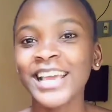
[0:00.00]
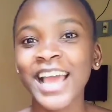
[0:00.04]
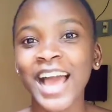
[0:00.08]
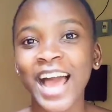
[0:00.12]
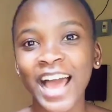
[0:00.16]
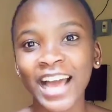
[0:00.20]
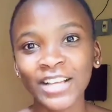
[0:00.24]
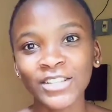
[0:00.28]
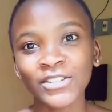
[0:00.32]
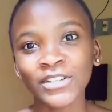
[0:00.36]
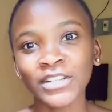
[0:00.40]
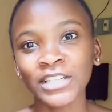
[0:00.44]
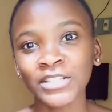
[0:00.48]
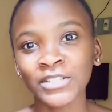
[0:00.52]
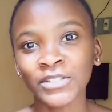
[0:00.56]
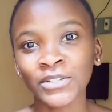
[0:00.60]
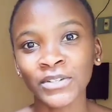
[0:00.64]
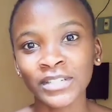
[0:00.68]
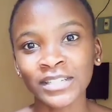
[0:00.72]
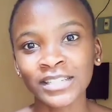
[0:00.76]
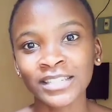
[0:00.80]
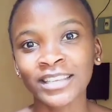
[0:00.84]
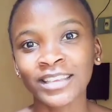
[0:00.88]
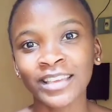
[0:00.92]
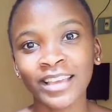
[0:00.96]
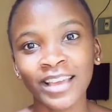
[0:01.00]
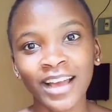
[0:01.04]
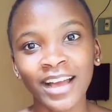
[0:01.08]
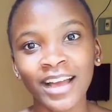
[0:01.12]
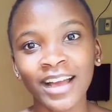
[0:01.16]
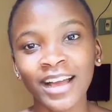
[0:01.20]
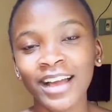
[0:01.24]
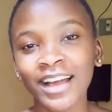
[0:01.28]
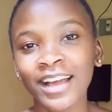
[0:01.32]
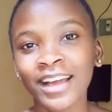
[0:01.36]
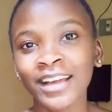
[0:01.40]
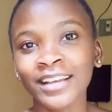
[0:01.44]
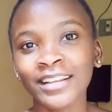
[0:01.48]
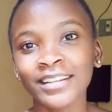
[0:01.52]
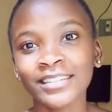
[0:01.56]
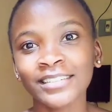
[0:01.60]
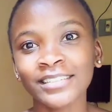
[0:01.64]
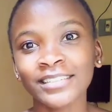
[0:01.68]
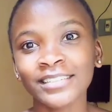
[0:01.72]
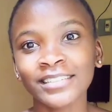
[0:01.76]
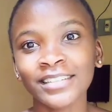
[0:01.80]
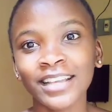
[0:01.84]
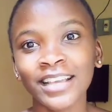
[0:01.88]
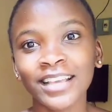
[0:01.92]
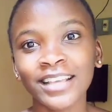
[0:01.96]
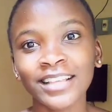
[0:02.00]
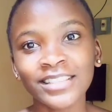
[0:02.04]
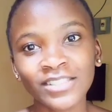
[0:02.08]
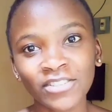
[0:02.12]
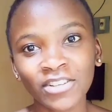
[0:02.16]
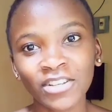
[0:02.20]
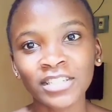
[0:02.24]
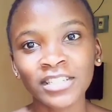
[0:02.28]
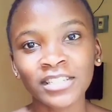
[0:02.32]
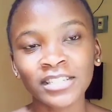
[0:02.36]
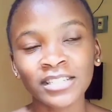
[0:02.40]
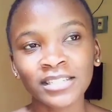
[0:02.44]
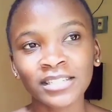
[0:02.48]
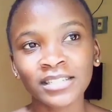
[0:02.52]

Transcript: I actually don't care and it's not